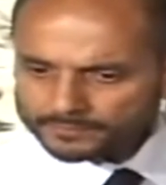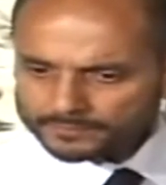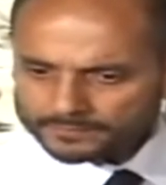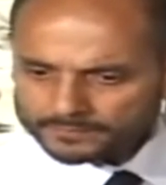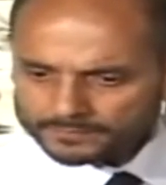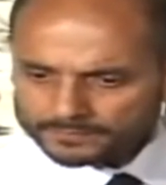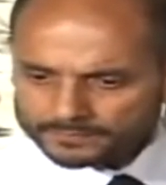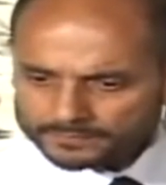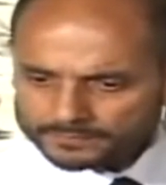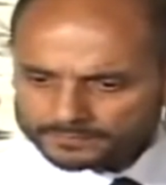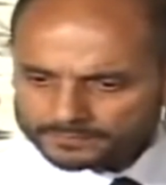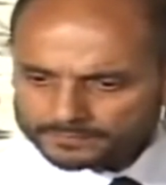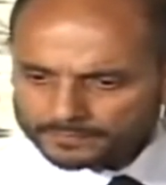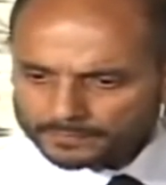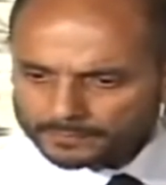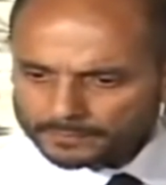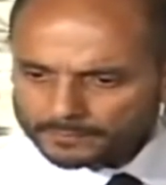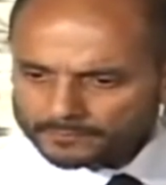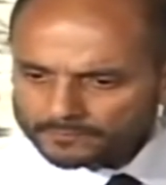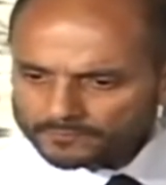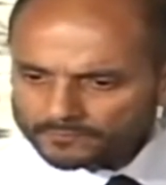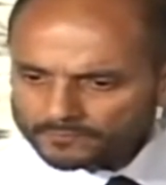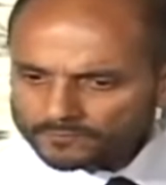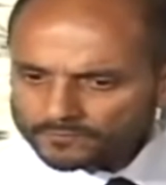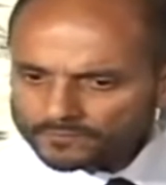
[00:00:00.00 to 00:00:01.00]

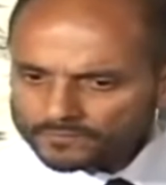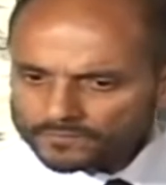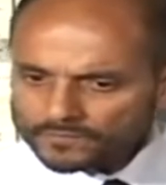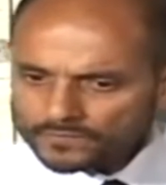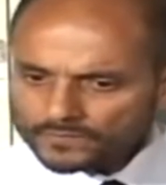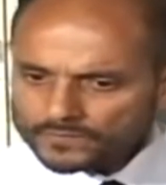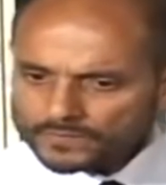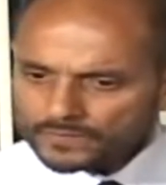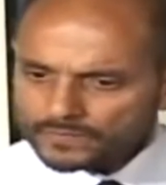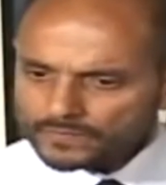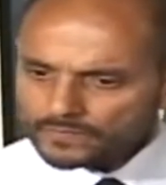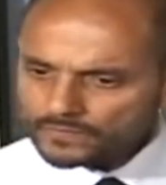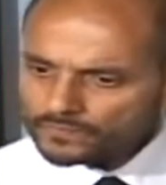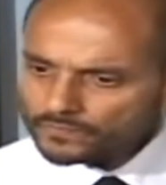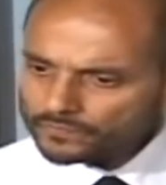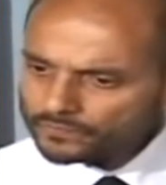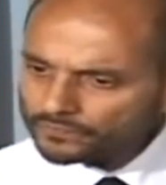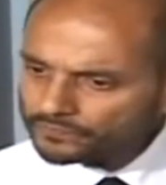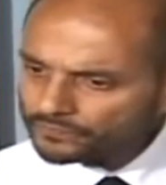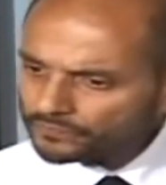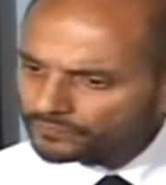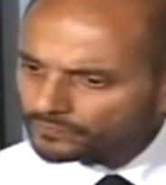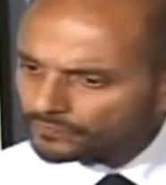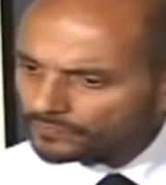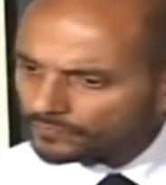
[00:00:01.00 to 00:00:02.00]

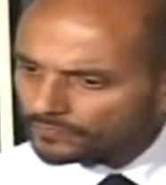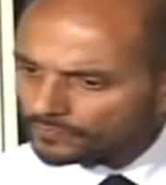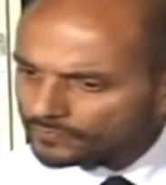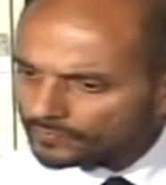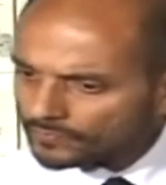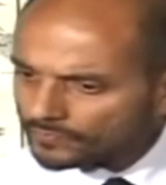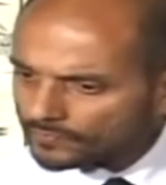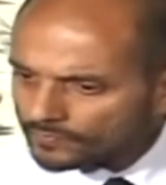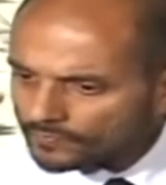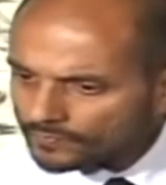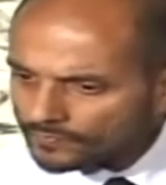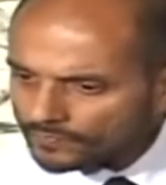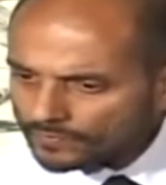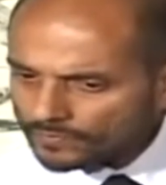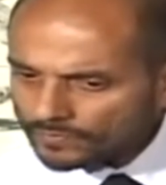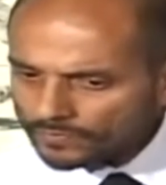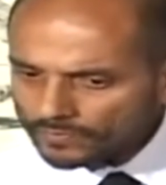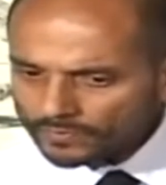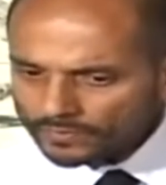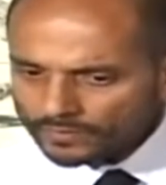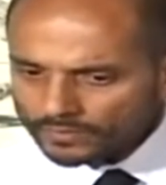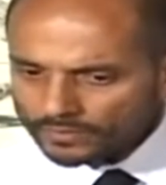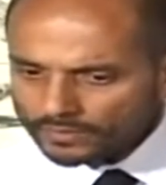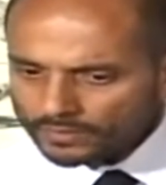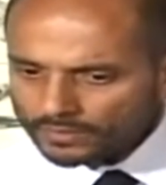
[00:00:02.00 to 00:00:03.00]

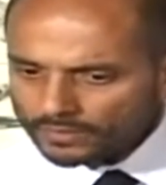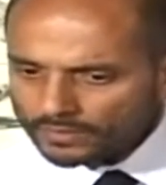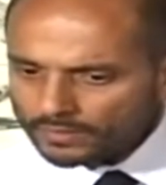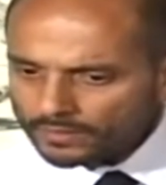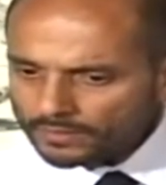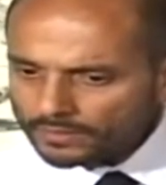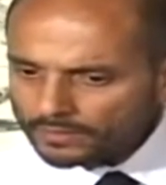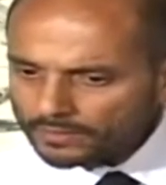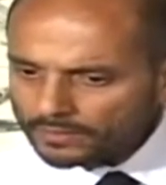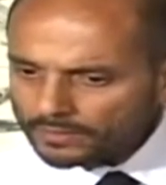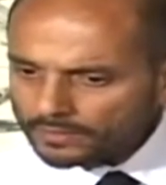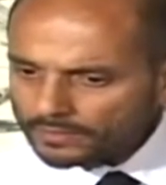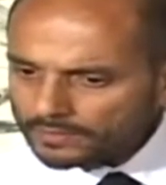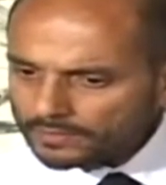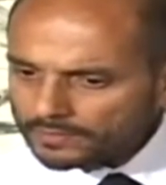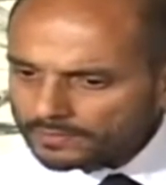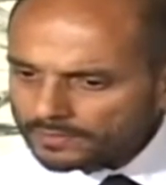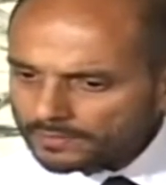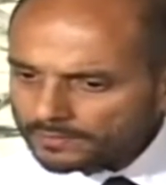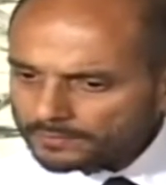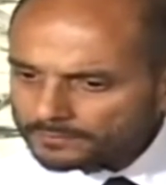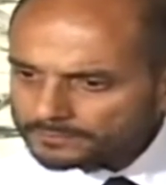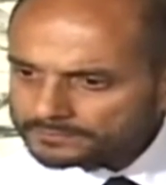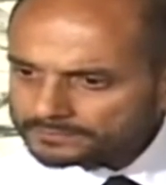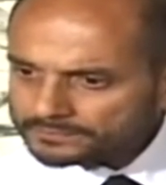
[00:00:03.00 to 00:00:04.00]

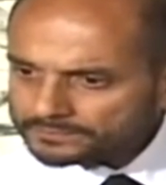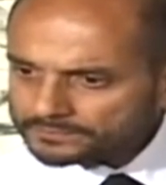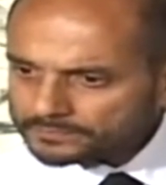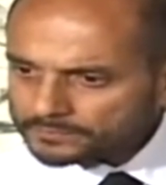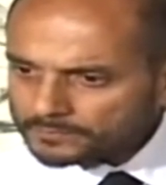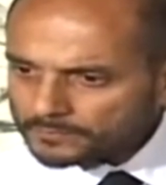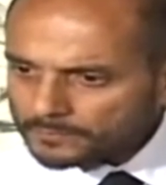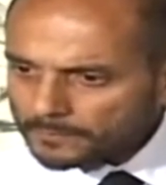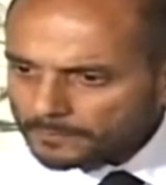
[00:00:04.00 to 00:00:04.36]
Nobody speaks.